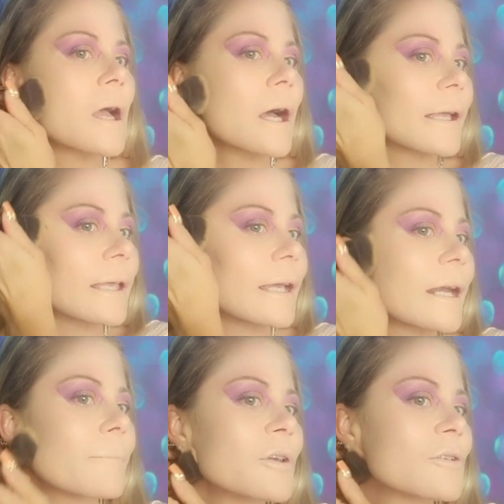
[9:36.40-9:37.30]

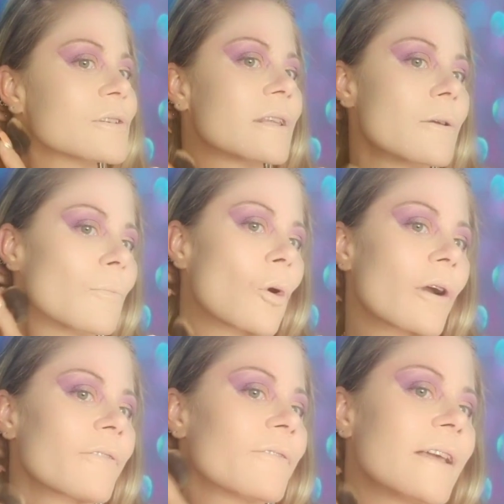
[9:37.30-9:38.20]
Again, I'm using the
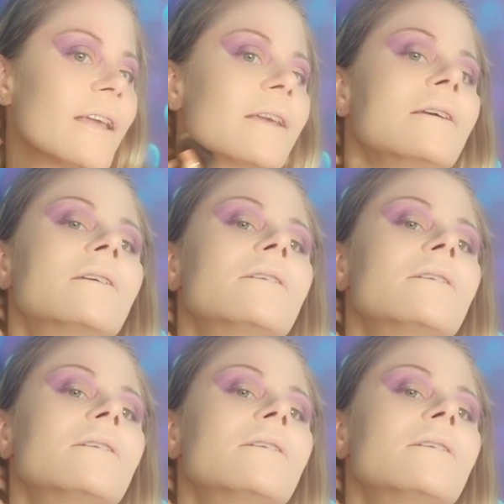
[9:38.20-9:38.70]
Morphe